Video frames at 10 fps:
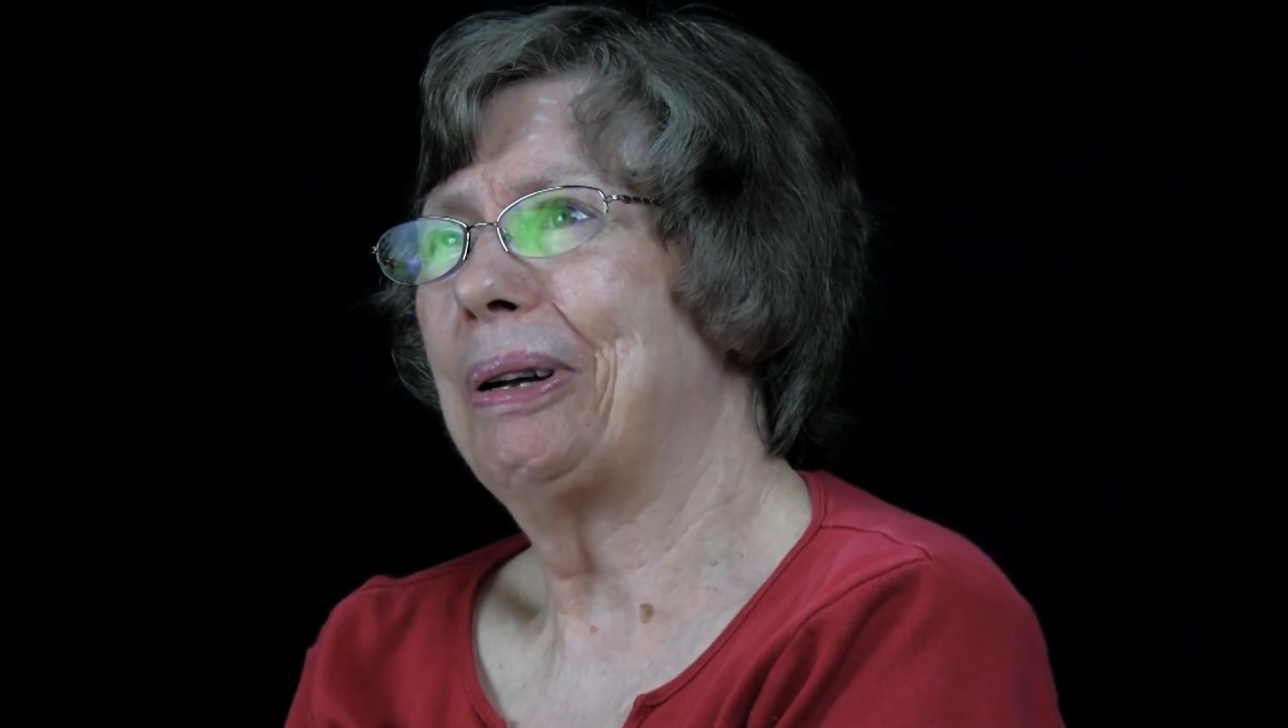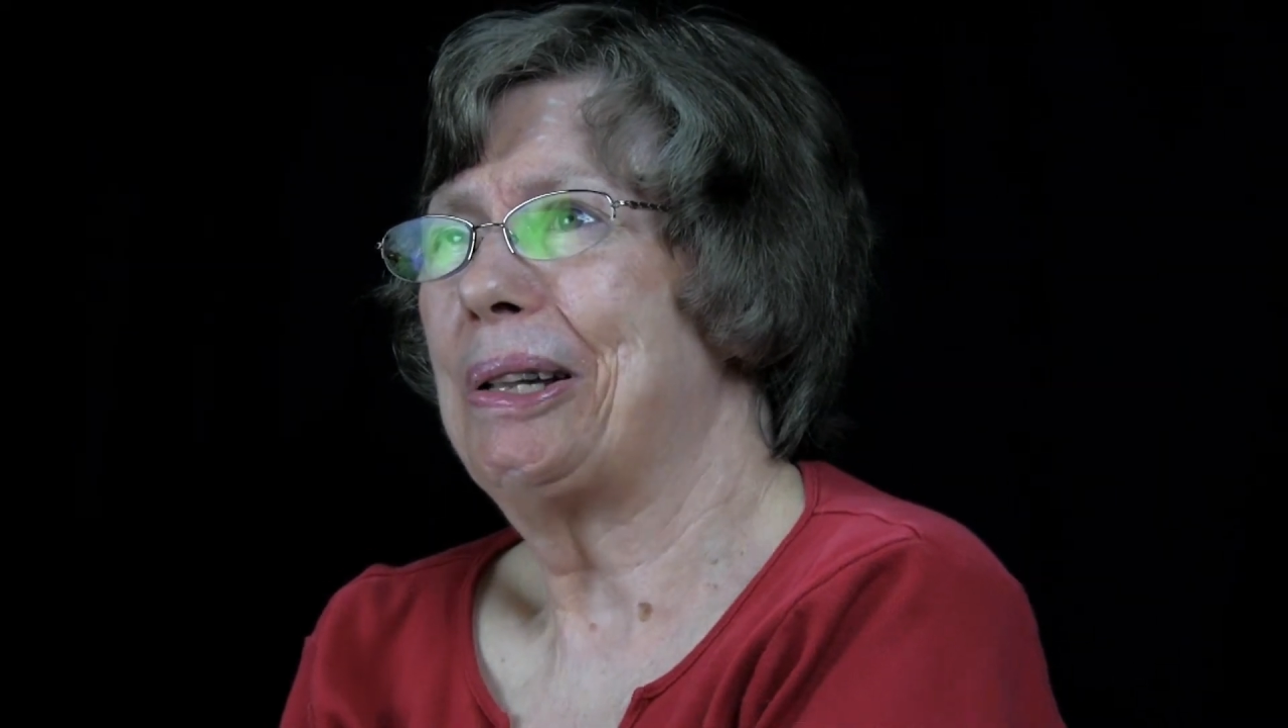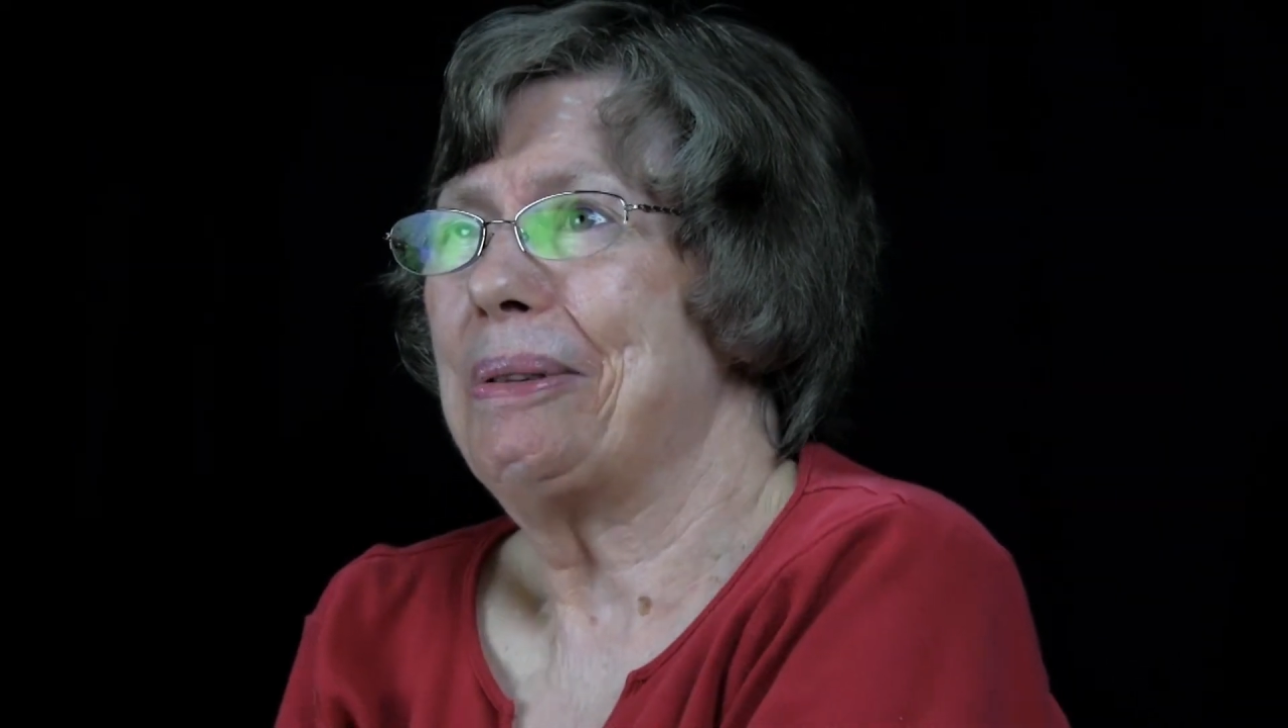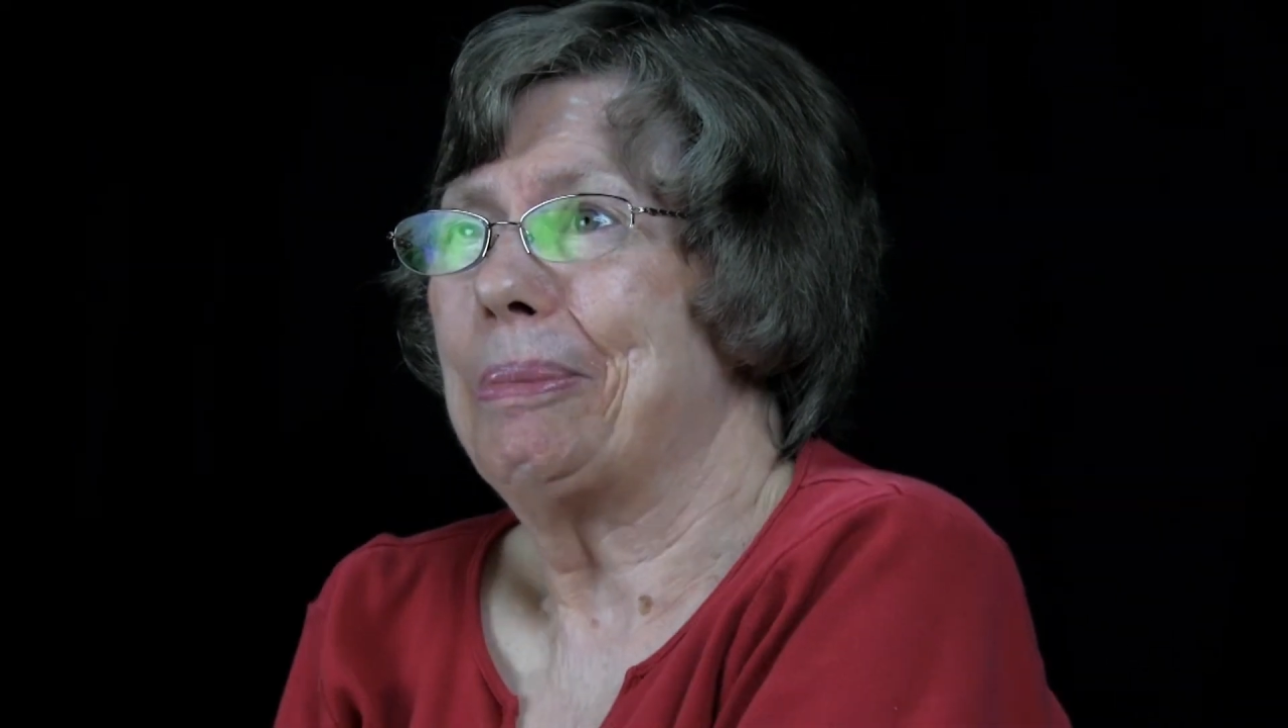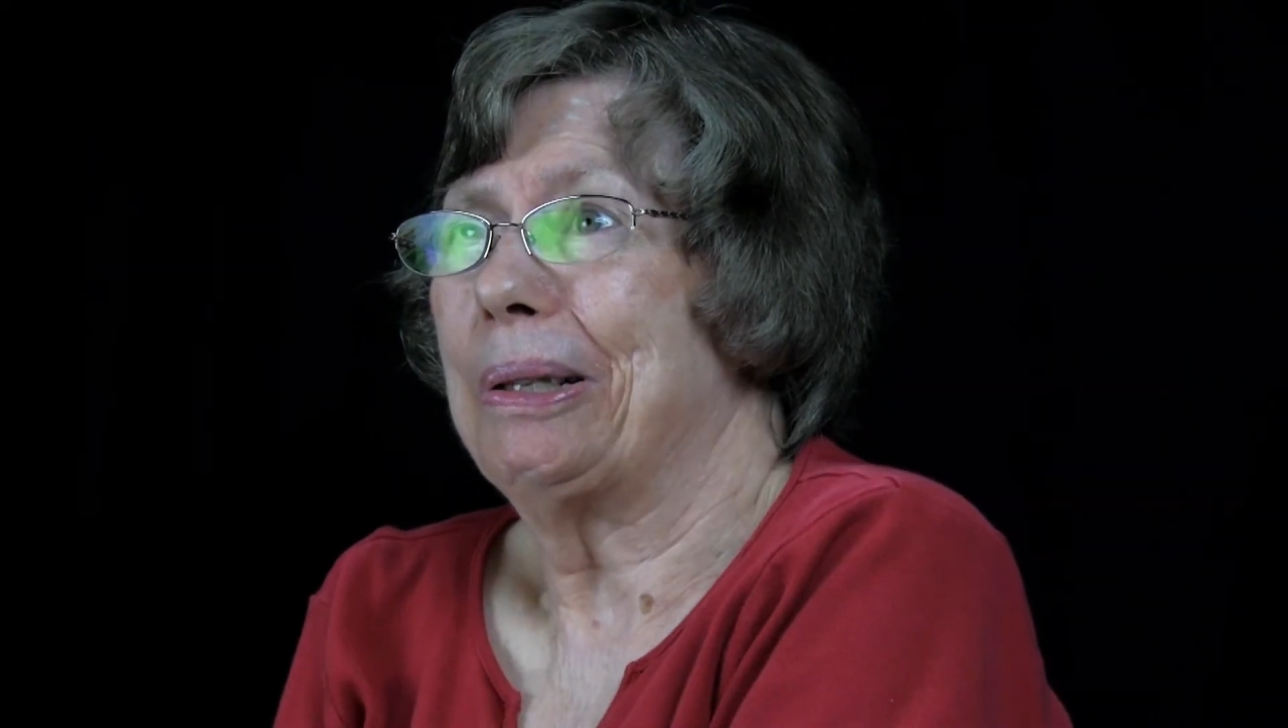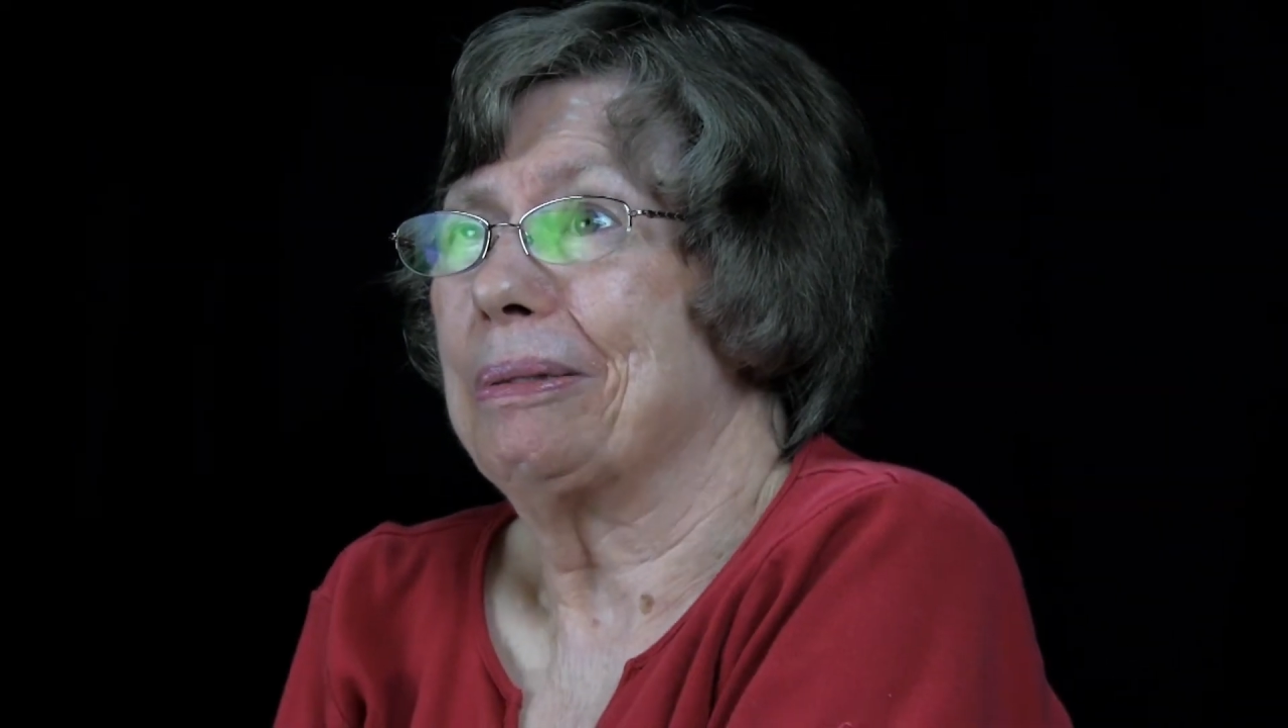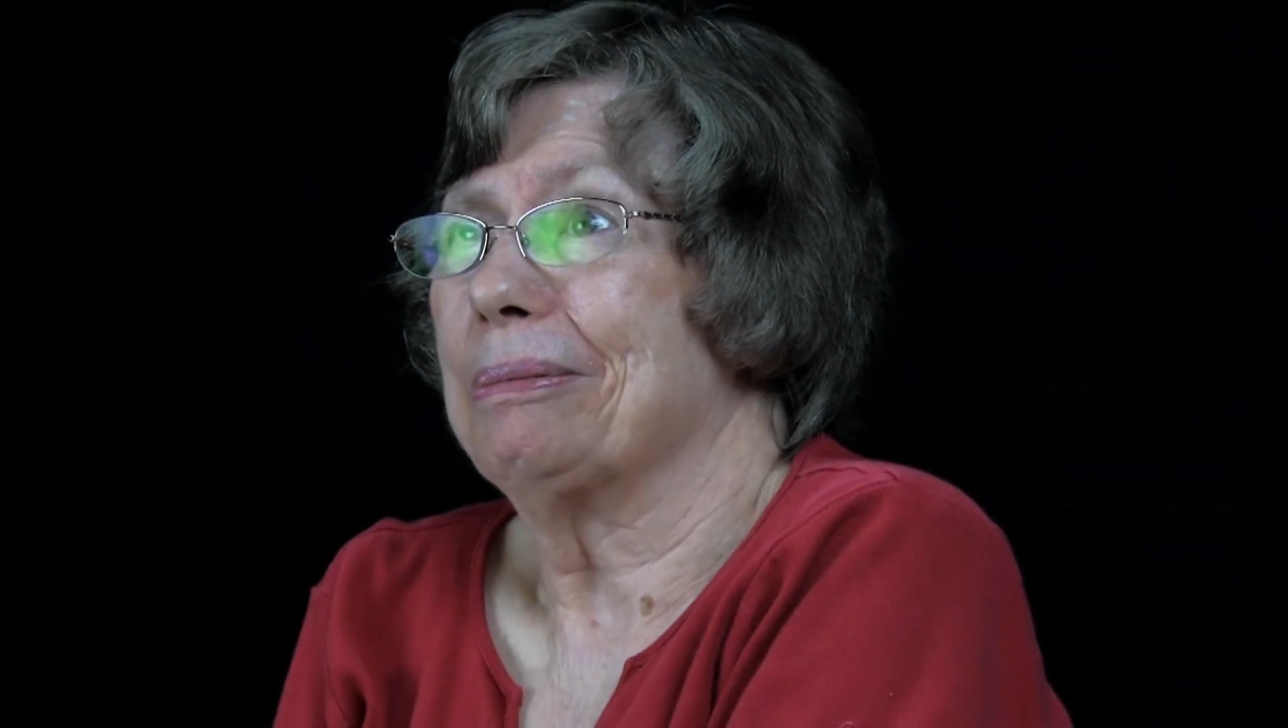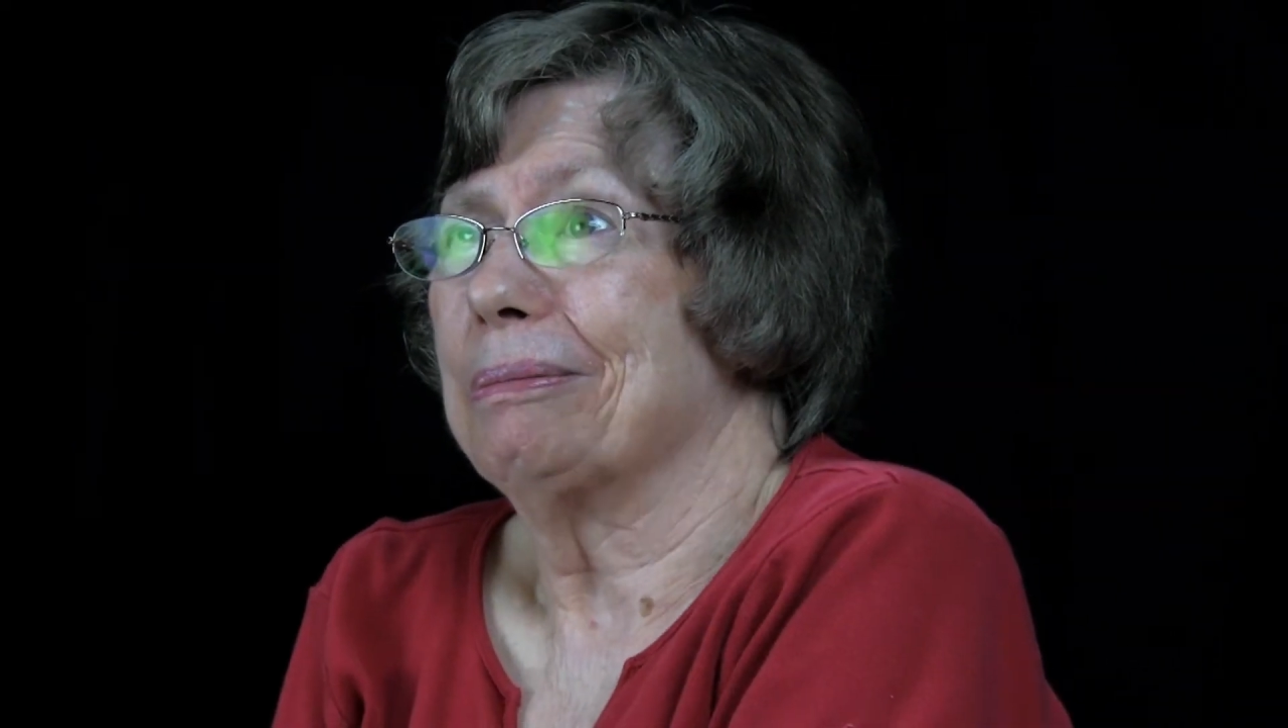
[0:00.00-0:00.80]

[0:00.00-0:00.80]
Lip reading: funny, but